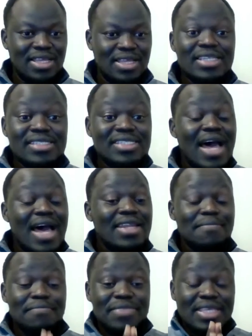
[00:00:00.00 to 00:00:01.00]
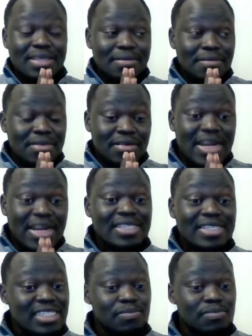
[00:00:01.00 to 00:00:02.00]
He's done the
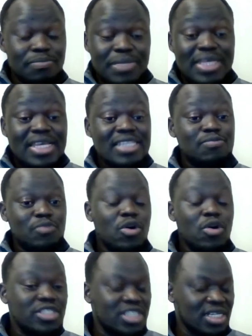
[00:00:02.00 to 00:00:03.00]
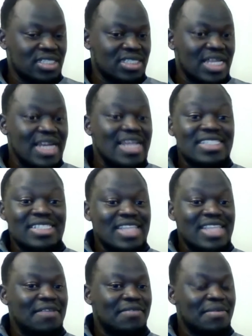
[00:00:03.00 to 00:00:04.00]
greatest, biggest project that has
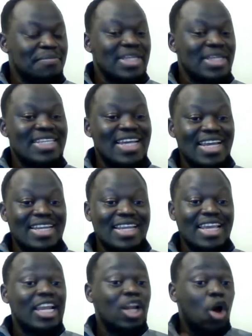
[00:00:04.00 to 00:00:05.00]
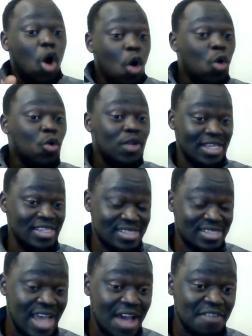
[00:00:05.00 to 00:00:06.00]
never been done in whole
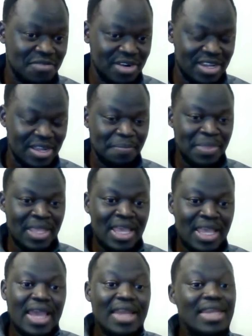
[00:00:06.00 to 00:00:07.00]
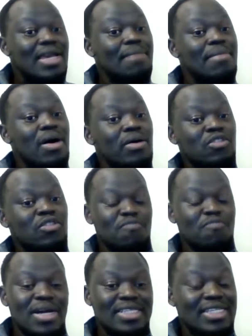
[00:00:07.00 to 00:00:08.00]
East Africa. And the amount of
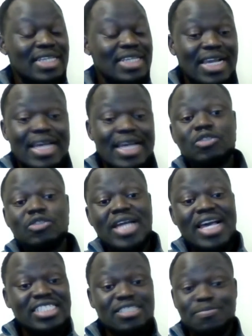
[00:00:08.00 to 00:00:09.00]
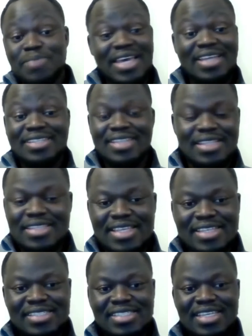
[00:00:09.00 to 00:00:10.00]
money that the country has spent in
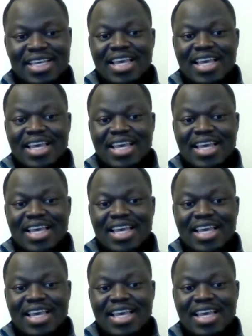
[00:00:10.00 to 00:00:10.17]
this.